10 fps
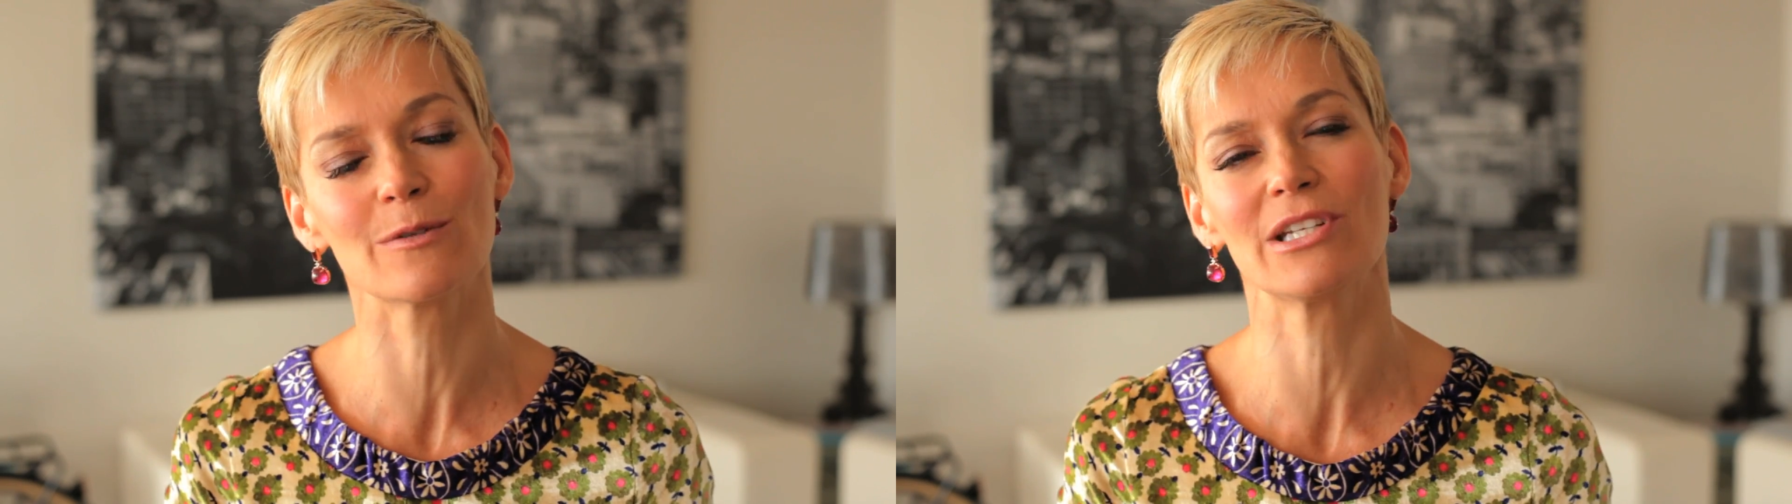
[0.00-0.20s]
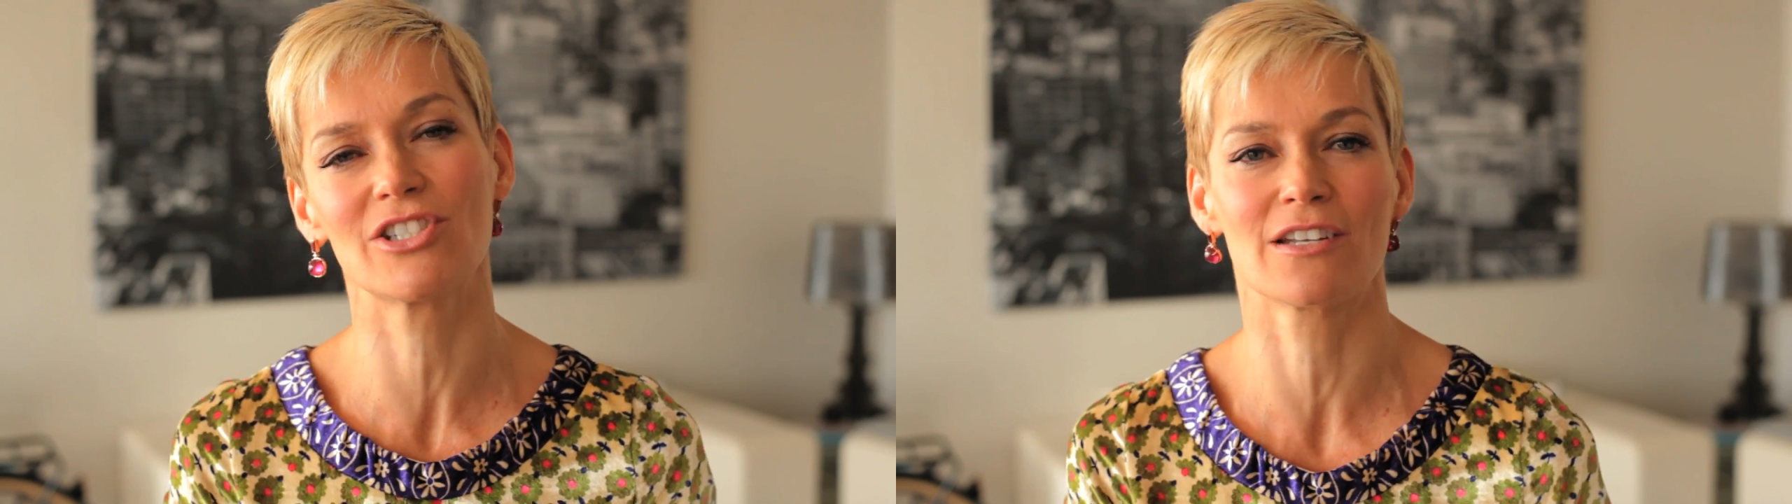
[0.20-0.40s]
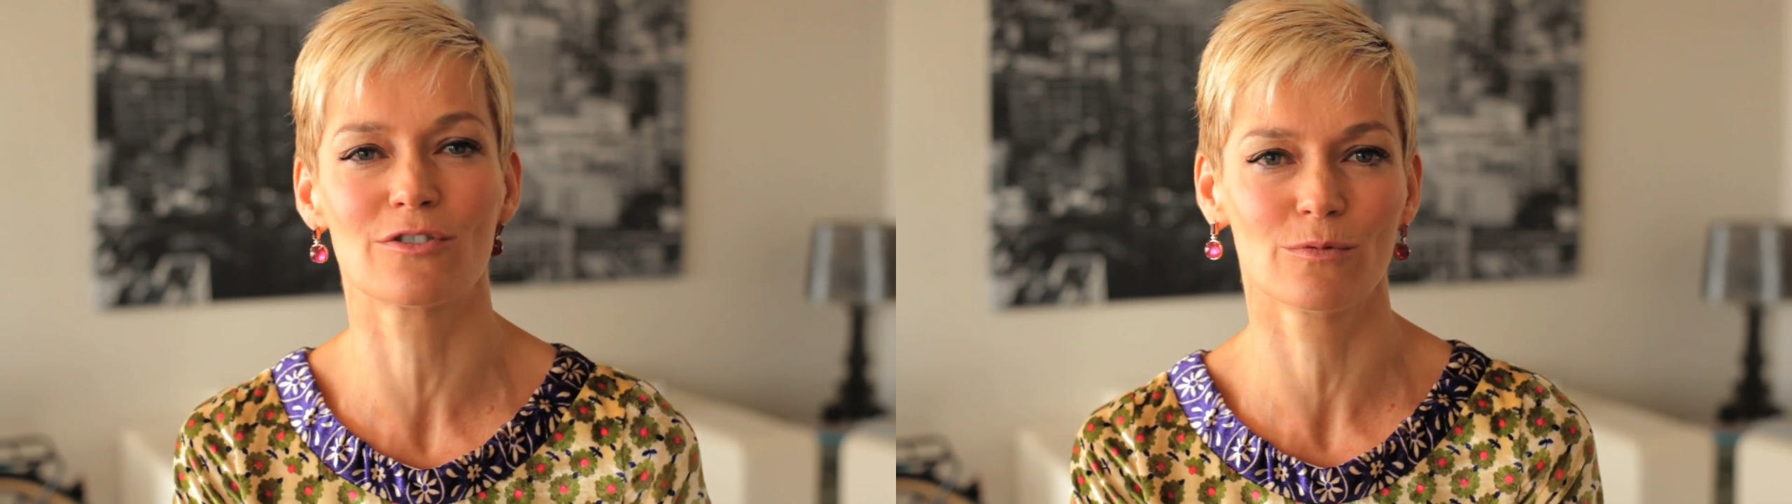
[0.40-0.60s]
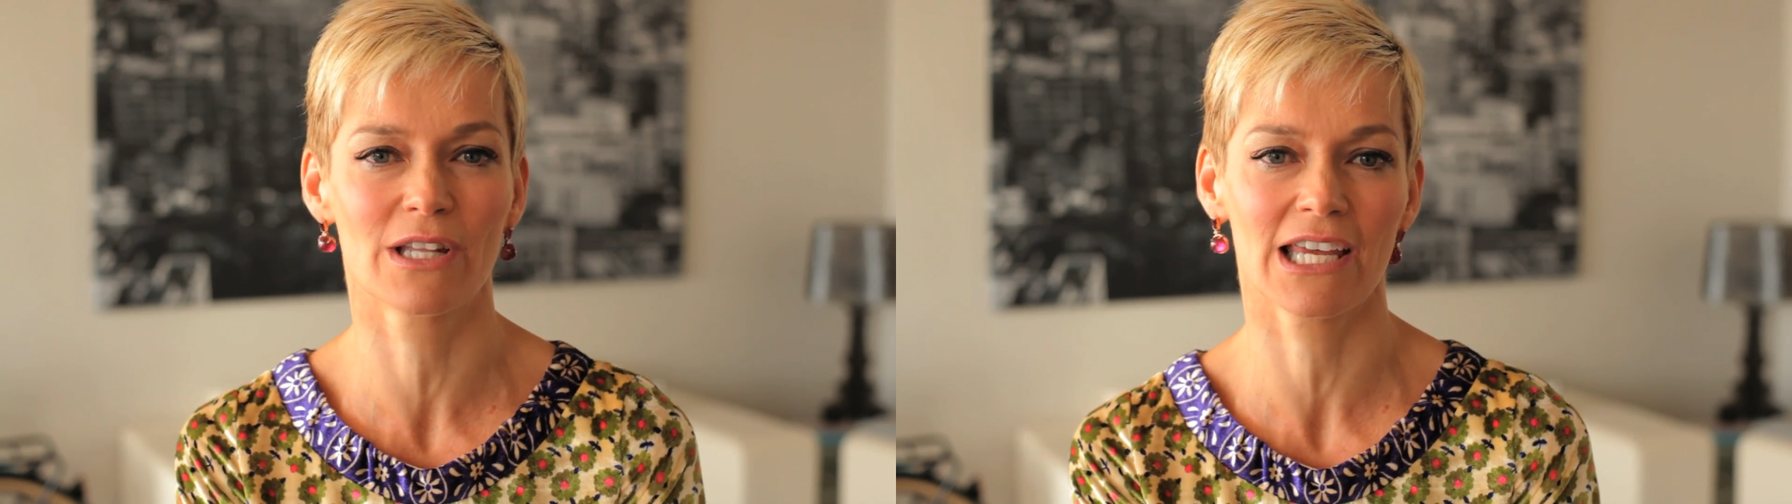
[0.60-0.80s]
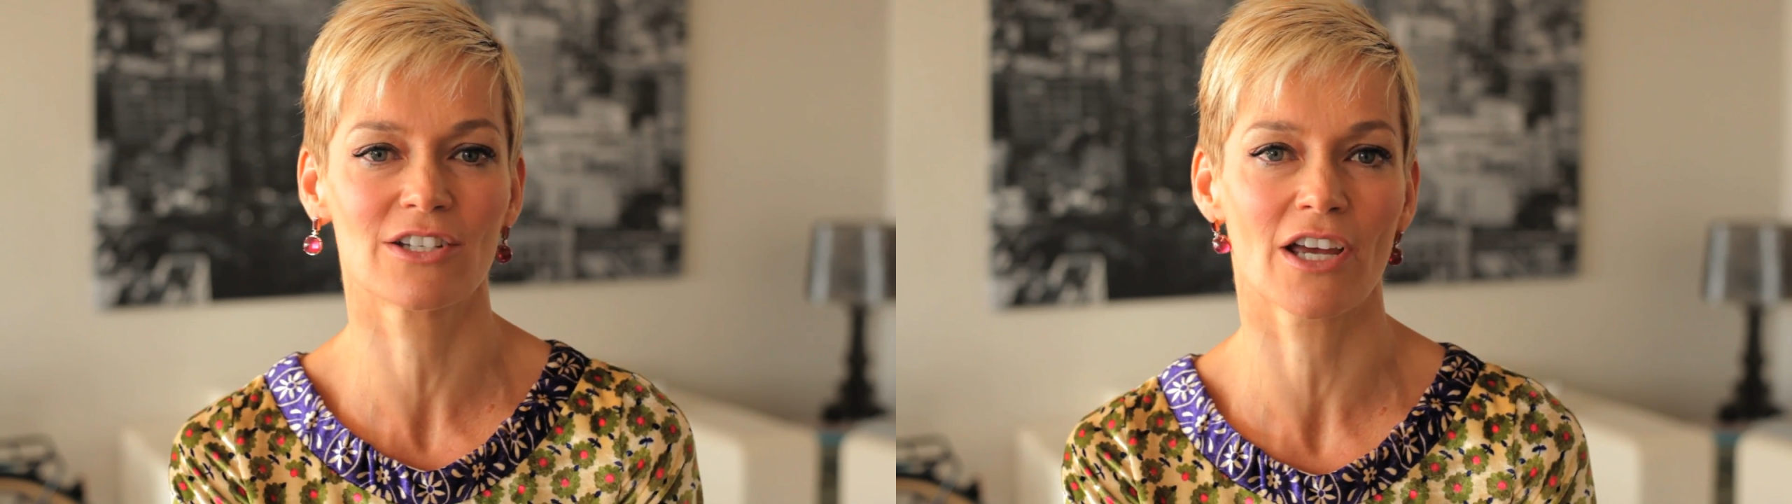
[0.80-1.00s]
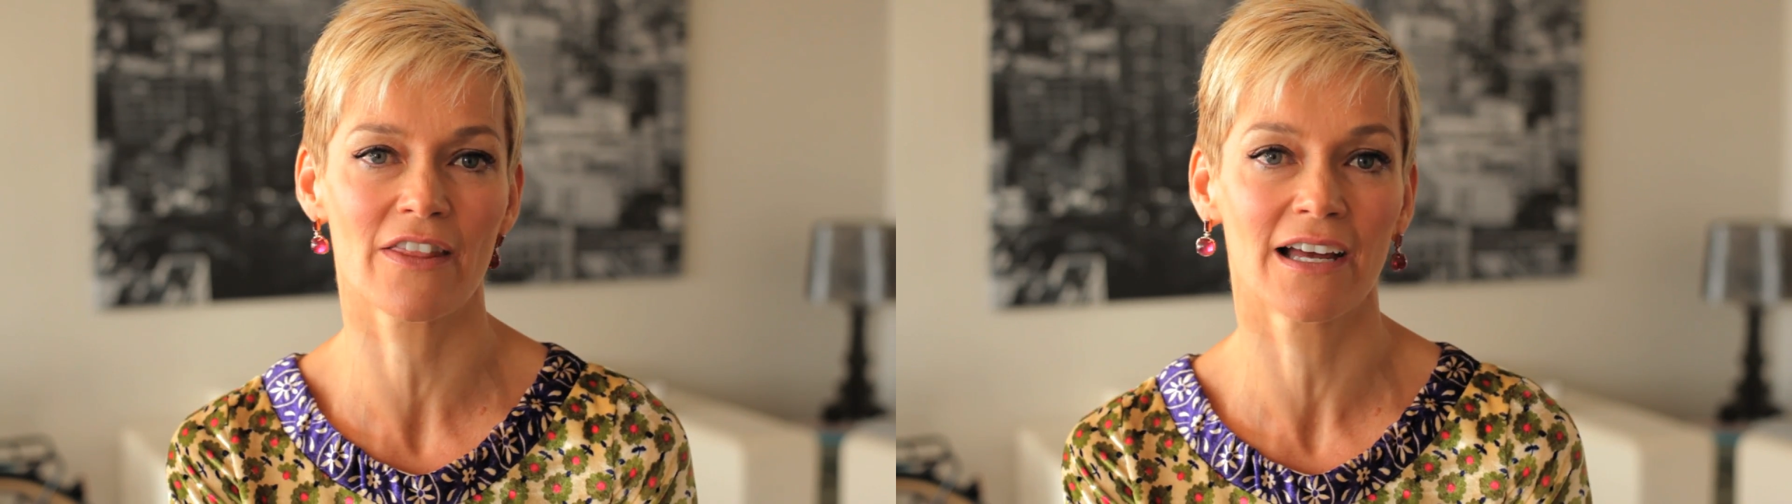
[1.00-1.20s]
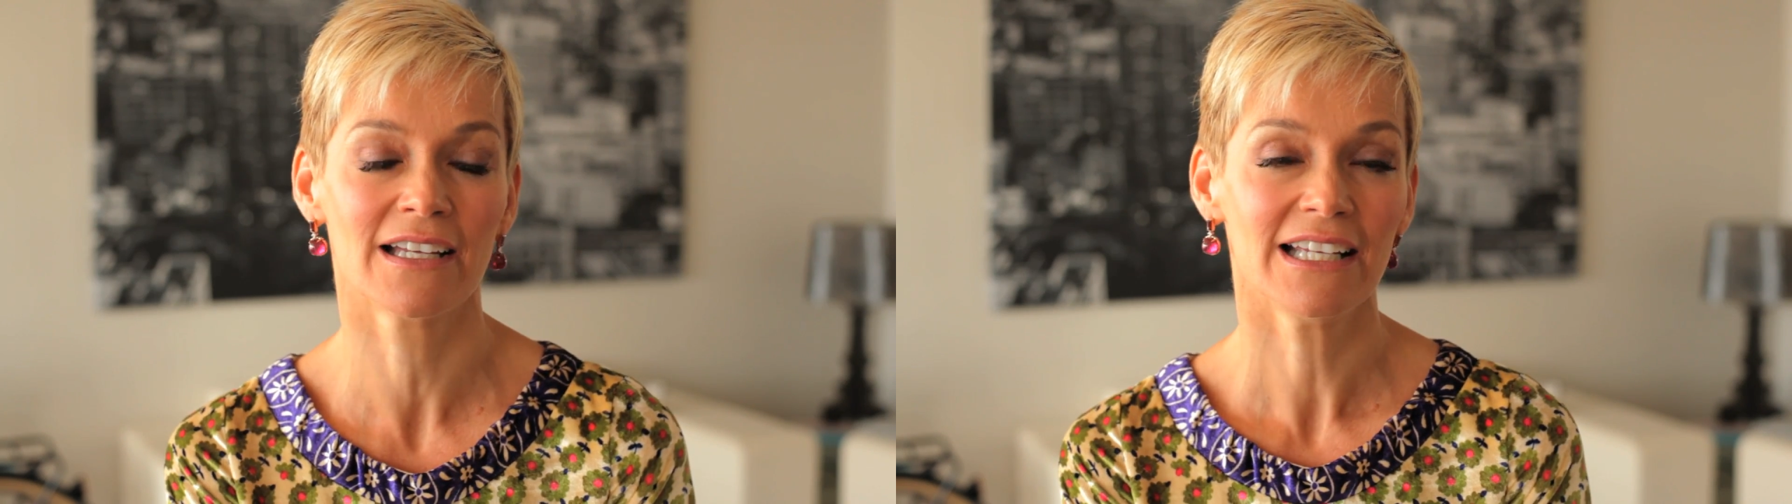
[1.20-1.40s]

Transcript: to be gentle with each other.